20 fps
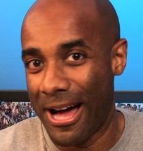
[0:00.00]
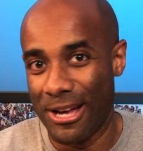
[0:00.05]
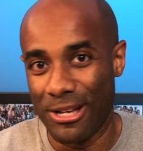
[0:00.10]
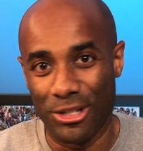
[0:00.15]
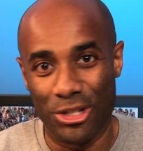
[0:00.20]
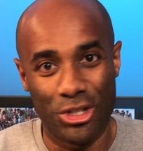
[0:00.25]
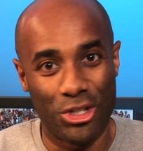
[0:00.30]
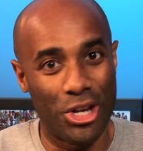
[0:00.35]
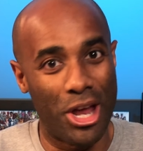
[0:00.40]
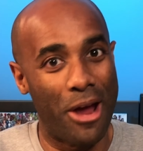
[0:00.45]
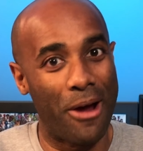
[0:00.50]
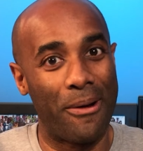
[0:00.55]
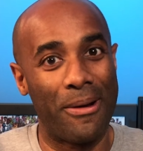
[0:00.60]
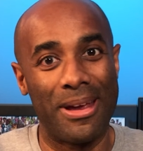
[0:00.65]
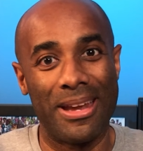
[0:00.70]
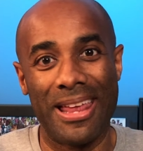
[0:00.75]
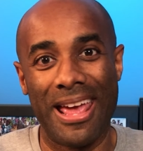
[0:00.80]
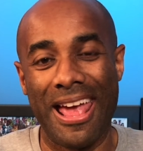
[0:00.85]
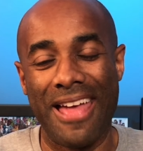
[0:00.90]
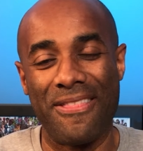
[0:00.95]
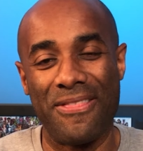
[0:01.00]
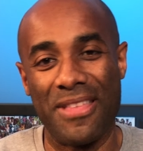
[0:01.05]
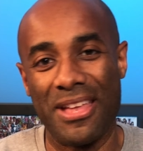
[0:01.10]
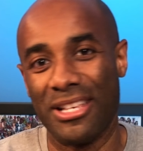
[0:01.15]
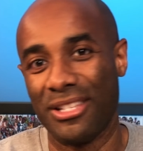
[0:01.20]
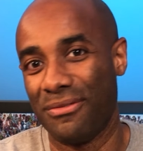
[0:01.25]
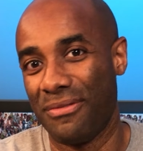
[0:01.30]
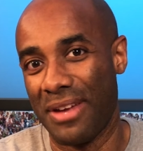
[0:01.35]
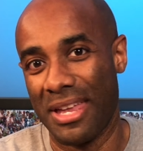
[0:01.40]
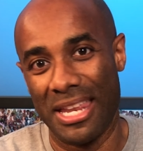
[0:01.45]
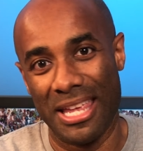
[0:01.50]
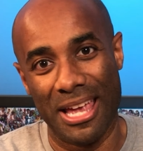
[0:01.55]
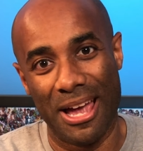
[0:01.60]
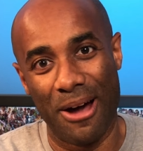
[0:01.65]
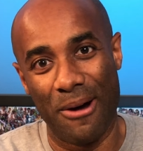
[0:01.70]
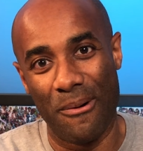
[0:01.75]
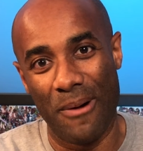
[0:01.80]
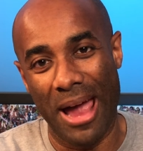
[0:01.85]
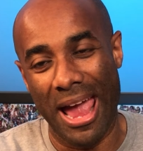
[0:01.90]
share it in this video.